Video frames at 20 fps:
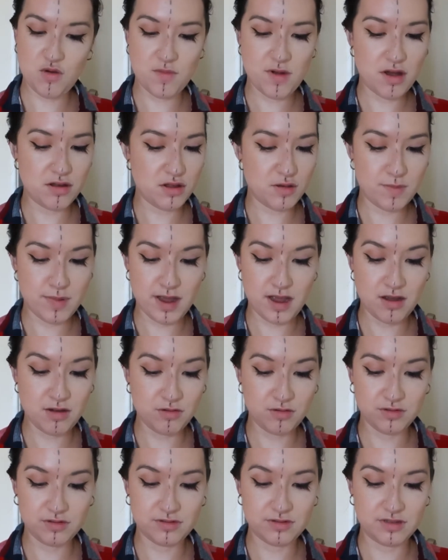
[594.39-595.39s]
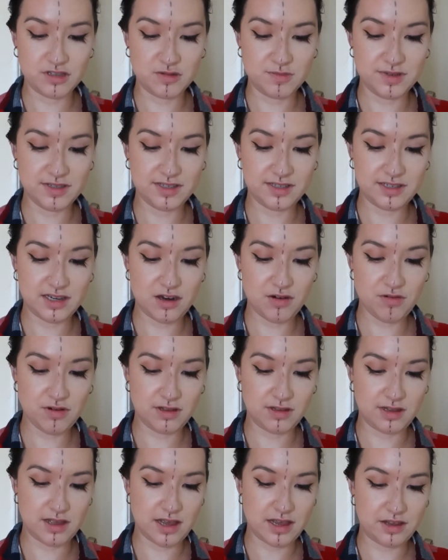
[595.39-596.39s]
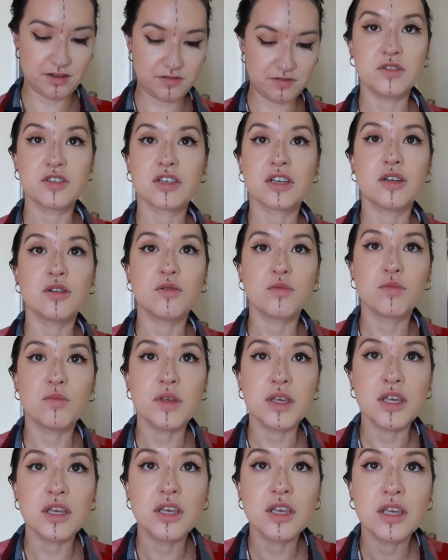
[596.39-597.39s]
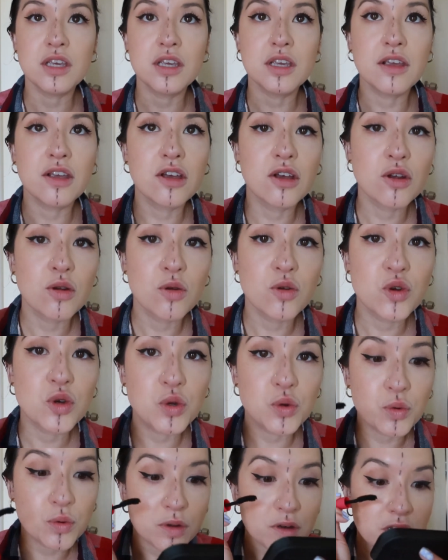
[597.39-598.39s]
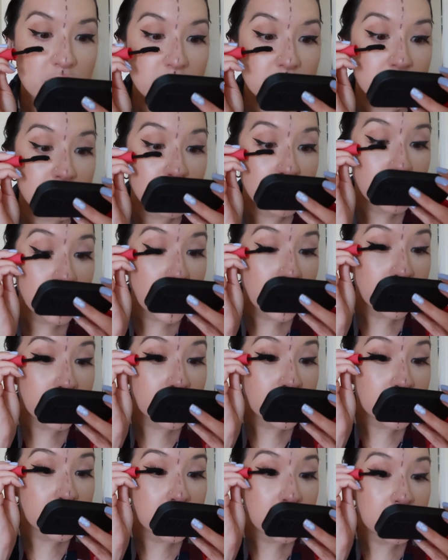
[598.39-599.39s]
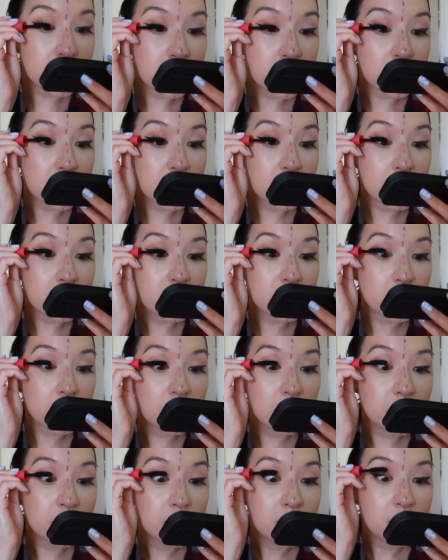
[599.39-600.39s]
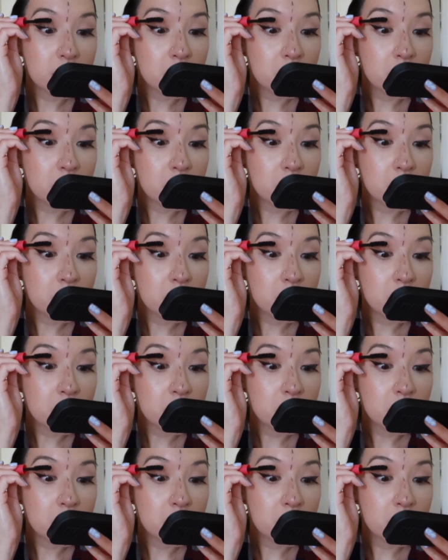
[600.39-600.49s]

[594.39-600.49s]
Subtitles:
I'm all about the mascara life. I'm just gonna be doing my thing here